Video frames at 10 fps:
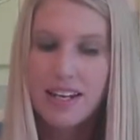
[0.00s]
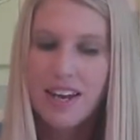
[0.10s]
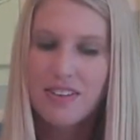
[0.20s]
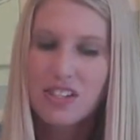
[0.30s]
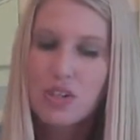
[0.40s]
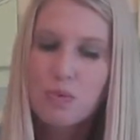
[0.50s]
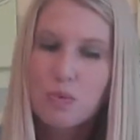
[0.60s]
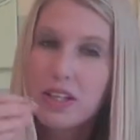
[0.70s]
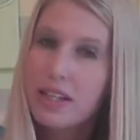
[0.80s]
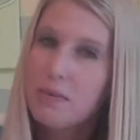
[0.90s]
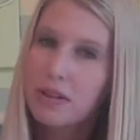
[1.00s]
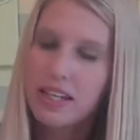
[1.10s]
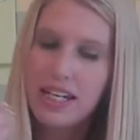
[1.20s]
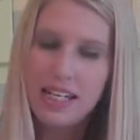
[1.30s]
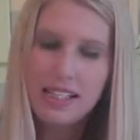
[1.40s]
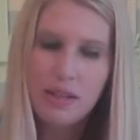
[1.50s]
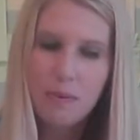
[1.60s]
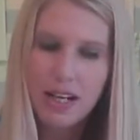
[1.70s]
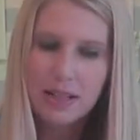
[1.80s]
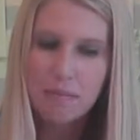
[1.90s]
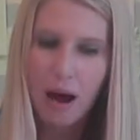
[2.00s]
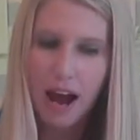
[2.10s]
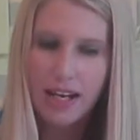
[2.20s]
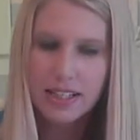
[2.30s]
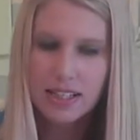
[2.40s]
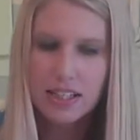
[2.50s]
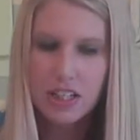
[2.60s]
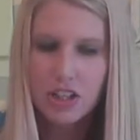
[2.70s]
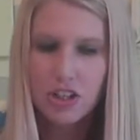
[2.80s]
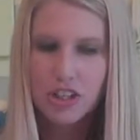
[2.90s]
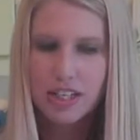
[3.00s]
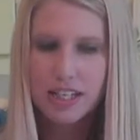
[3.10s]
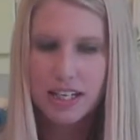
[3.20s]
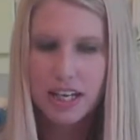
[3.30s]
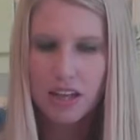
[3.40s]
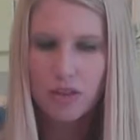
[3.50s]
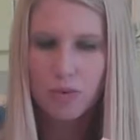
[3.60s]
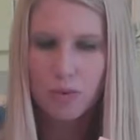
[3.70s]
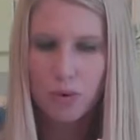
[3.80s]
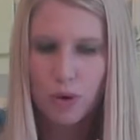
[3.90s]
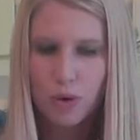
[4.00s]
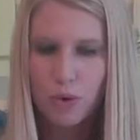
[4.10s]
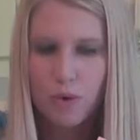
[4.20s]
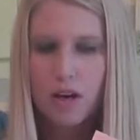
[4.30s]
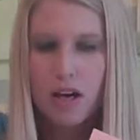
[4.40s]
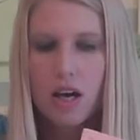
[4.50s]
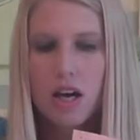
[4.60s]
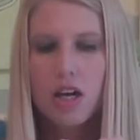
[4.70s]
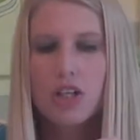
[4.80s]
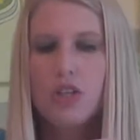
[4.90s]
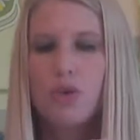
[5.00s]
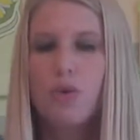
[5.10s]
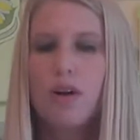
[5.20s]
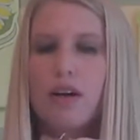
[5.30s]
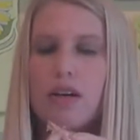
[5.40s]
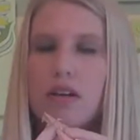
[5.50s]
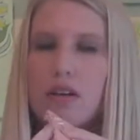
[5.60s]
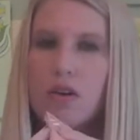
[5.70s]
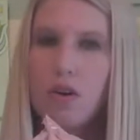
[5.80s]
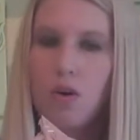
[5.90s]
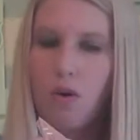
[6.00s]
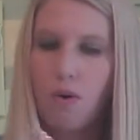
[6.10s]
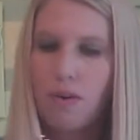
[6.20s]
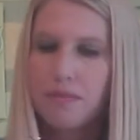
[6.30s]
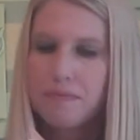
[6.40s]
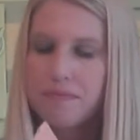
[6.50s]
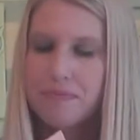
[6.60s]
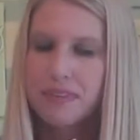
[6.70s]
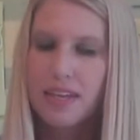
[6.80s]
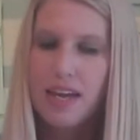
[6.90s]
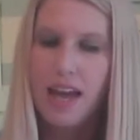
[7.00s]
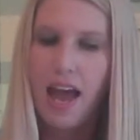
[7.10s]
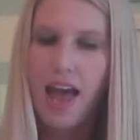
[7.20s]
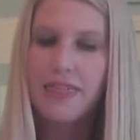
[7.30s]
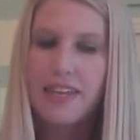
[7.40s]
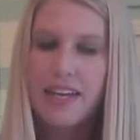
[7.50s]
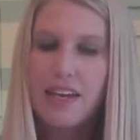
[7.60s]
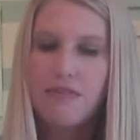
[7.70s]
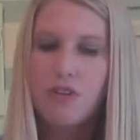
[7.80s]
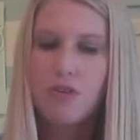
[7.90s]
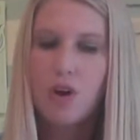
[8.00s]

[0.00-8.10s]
Now this is really, really easy way to bind. You just stick it through your hole, And then if you